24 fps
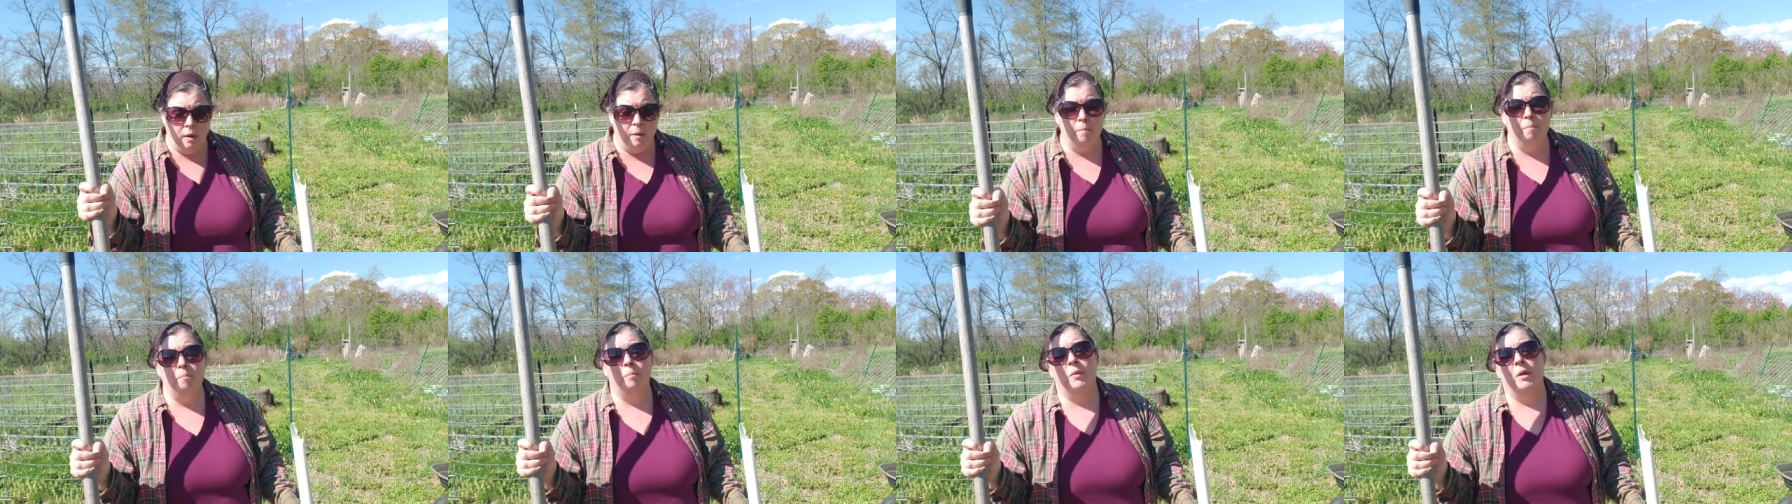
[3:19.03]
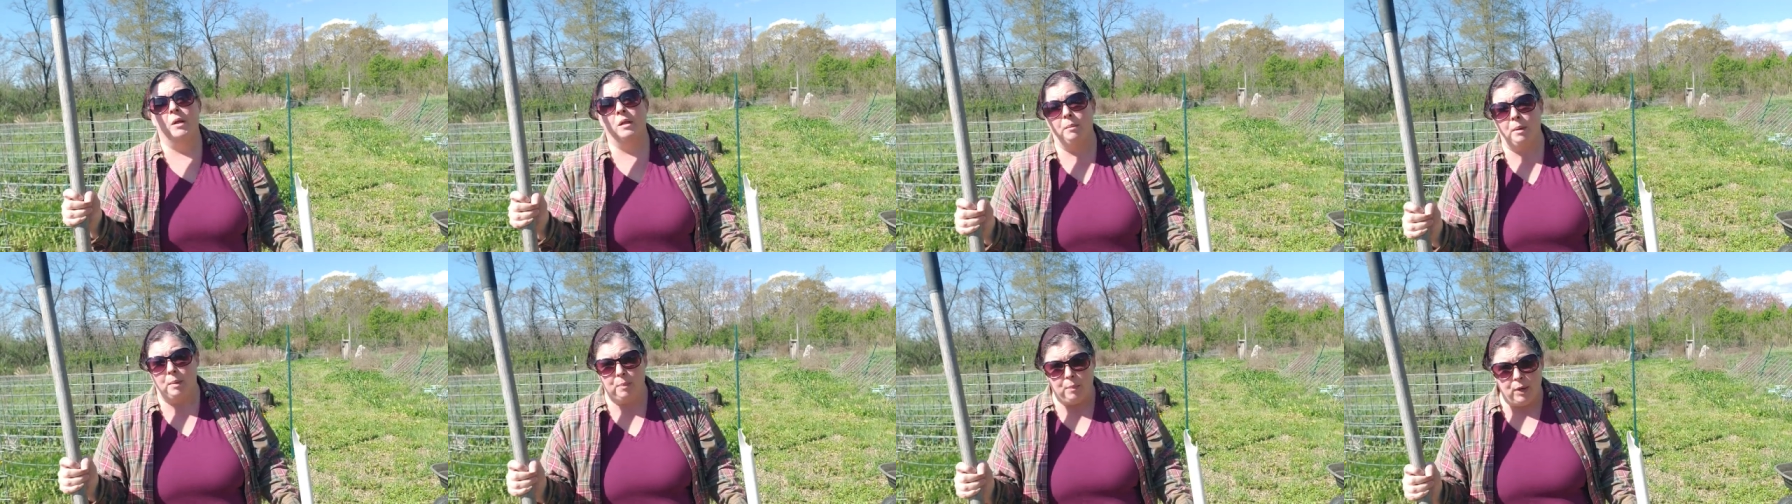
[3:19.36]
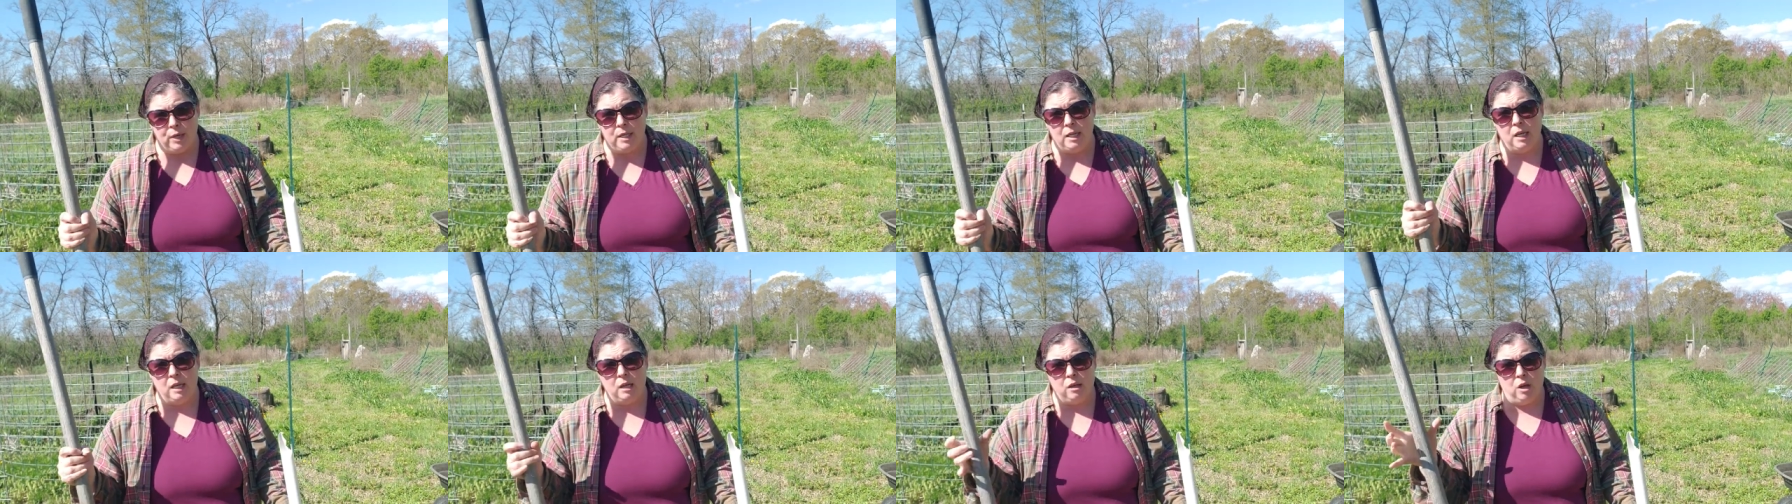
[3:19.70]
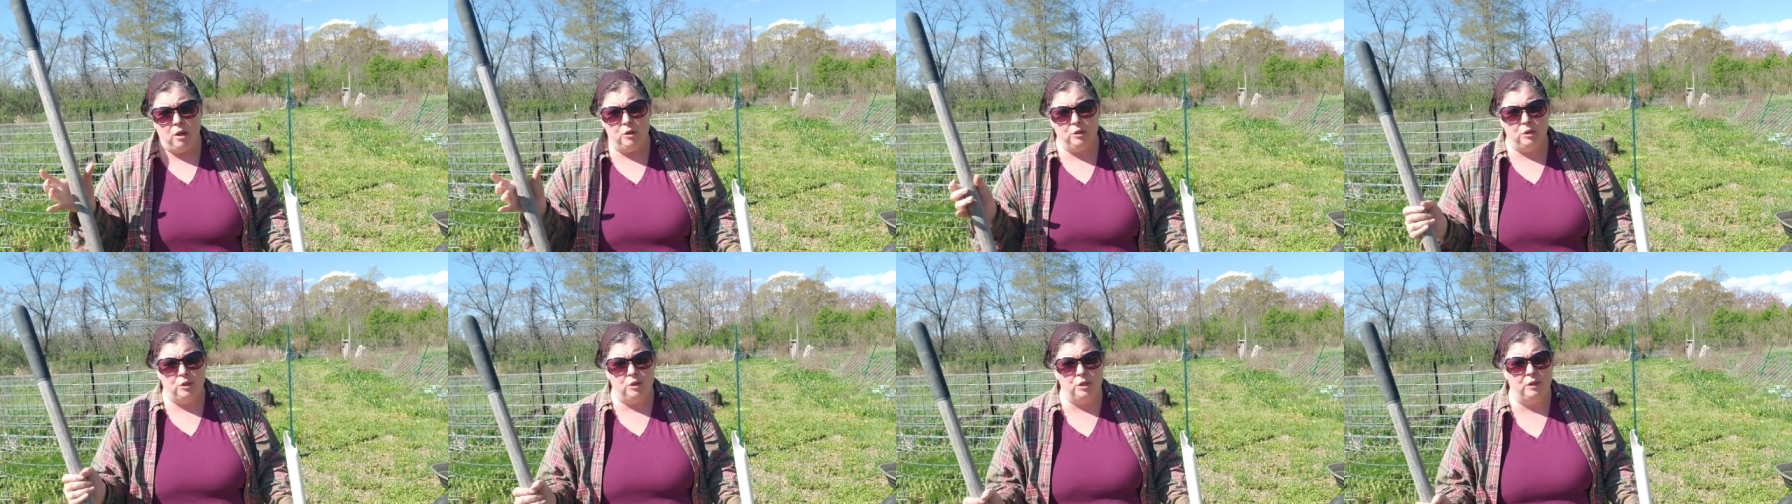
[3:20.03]
I'm gonna bring you in
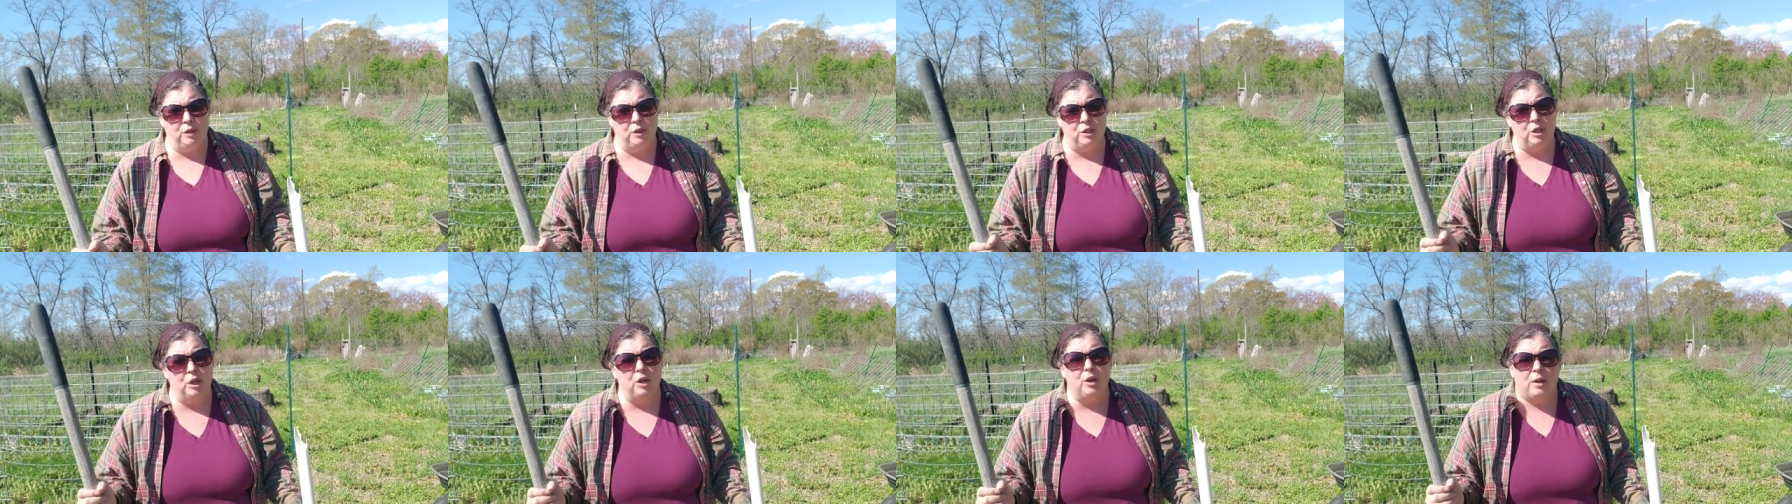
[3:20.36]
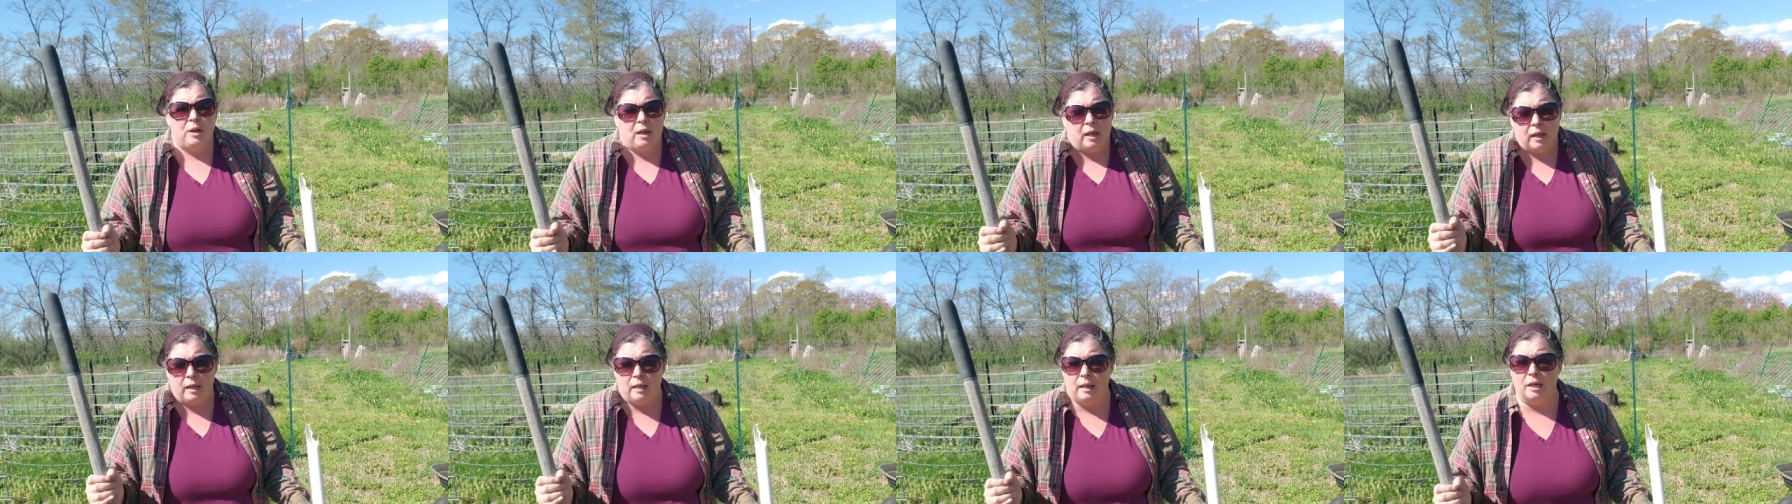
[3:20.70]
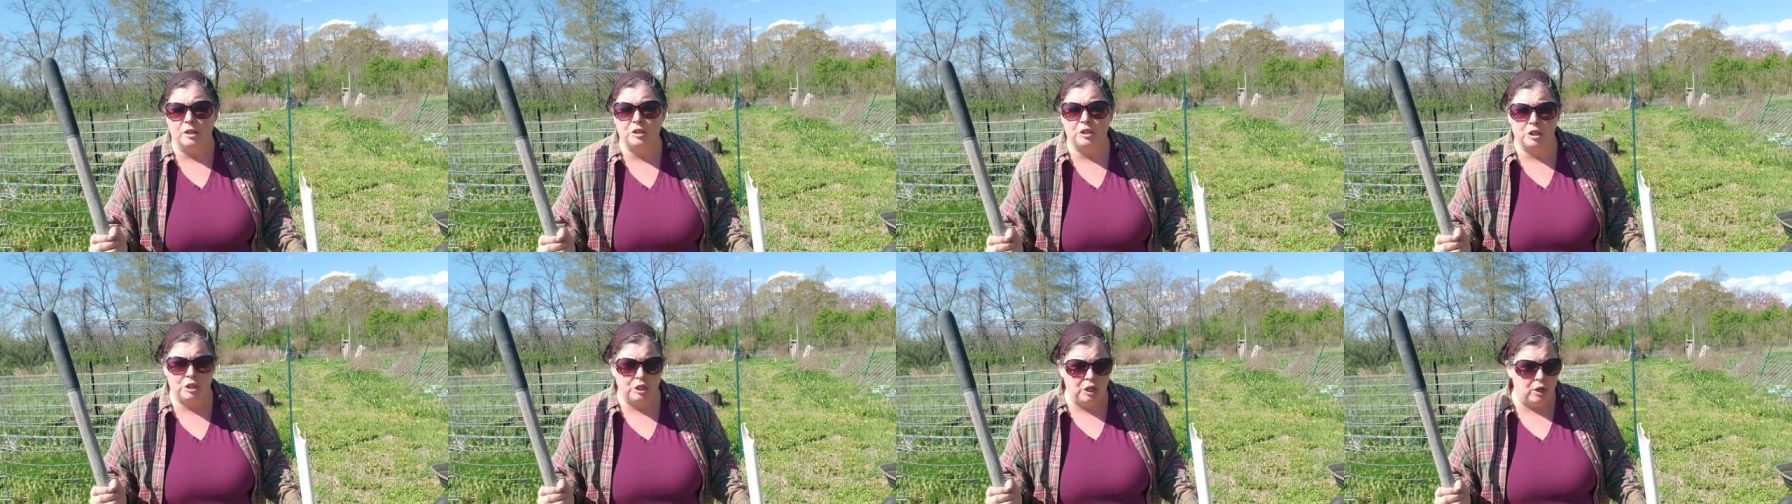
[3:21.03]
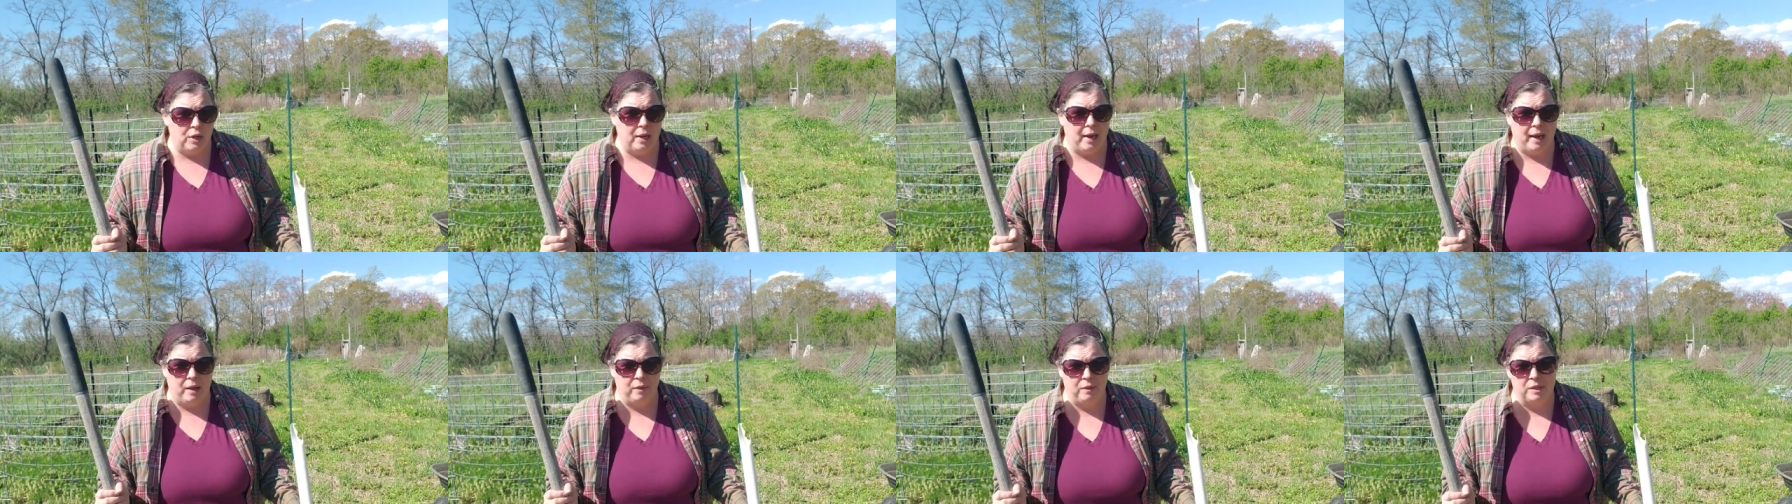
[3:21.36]
closer to the dirt and I can actually show
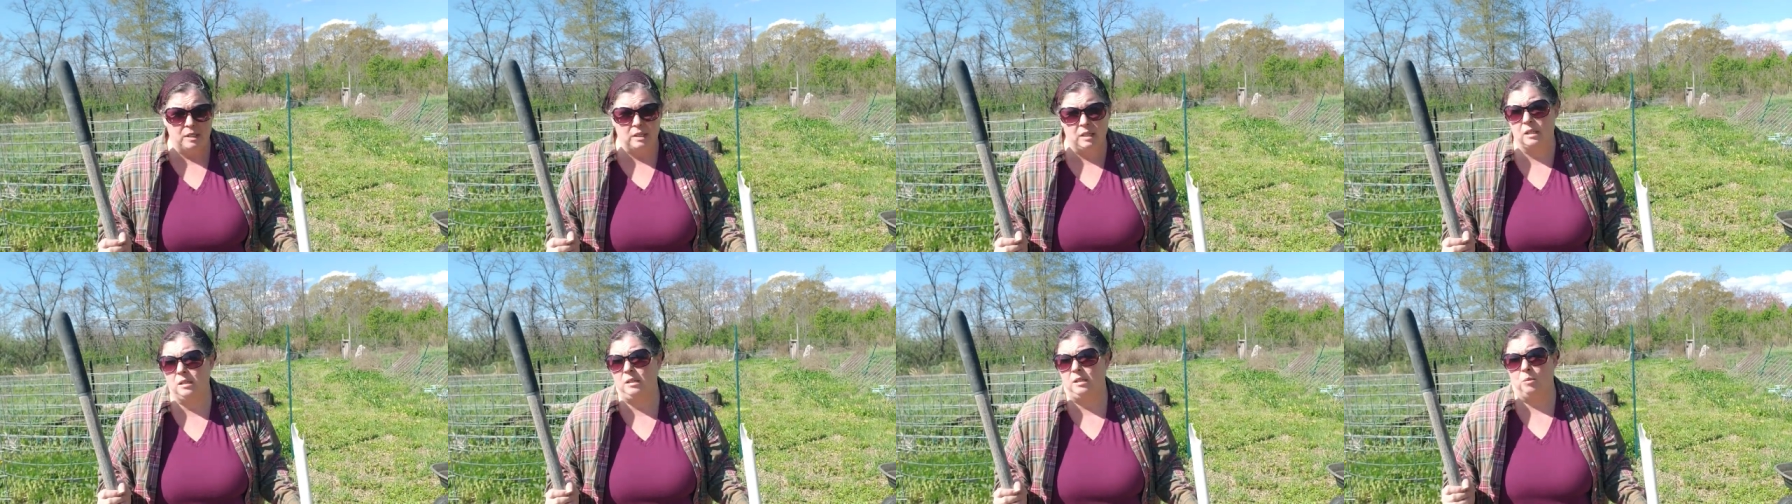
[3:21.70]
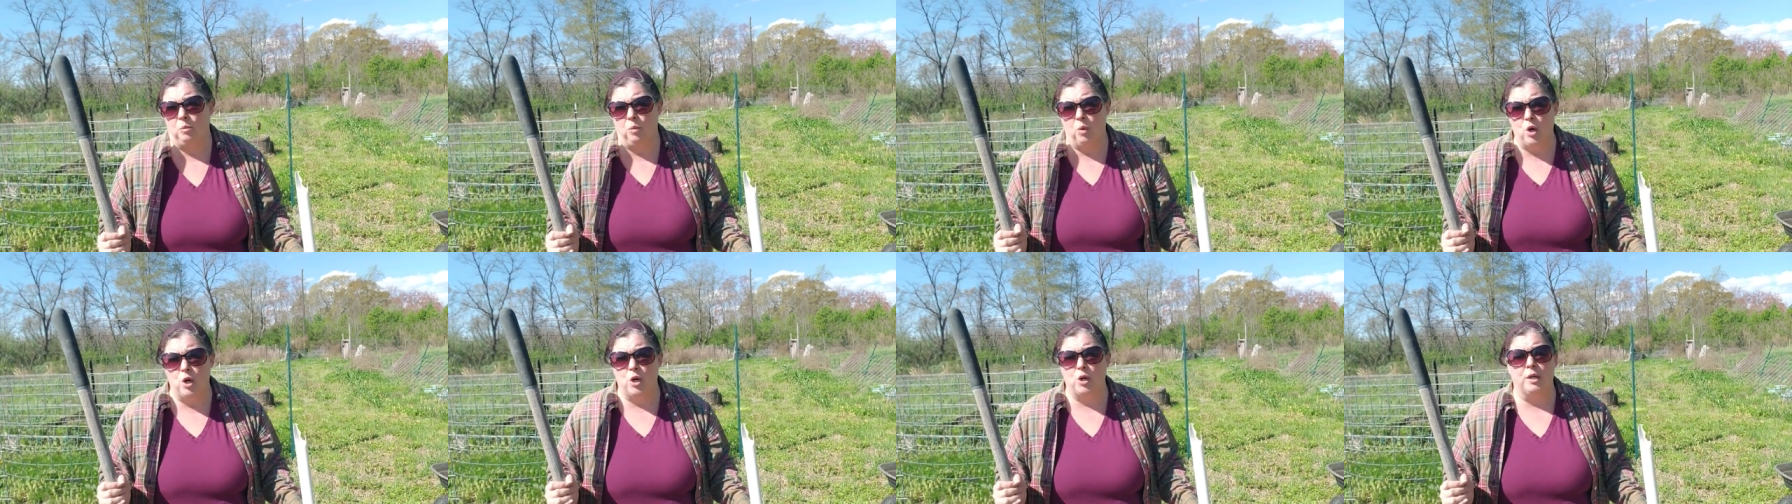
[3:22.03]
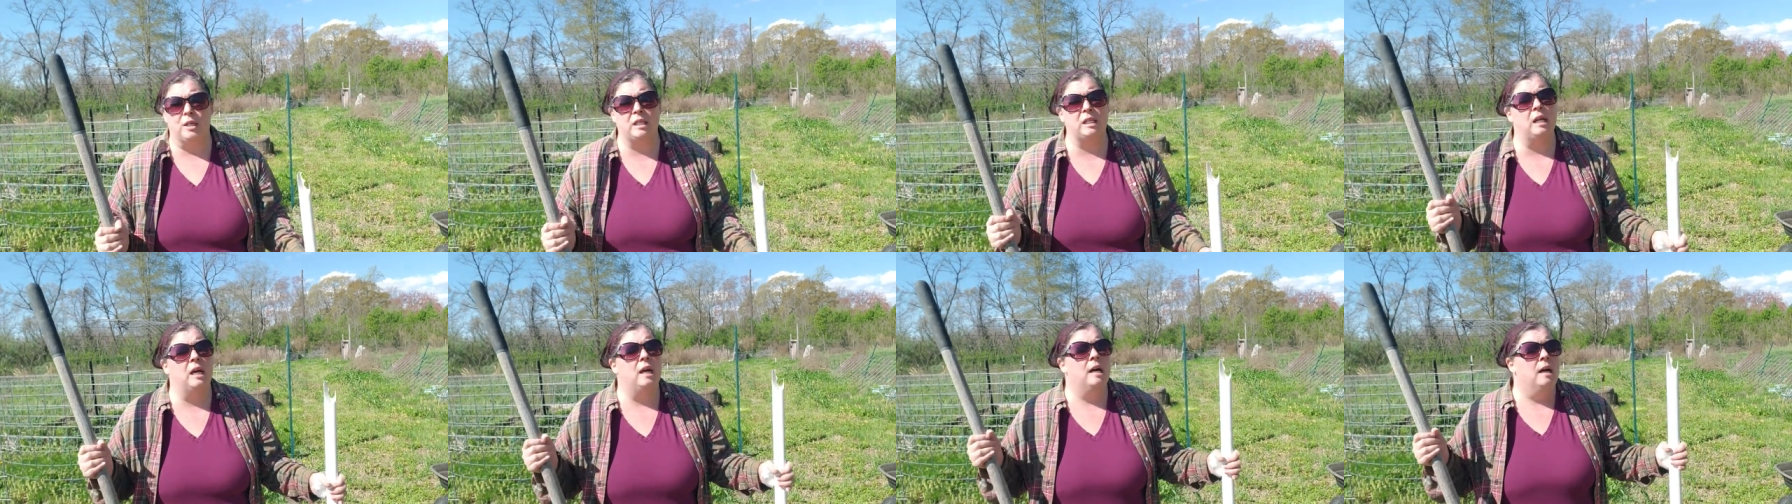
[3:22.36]
you how this system works,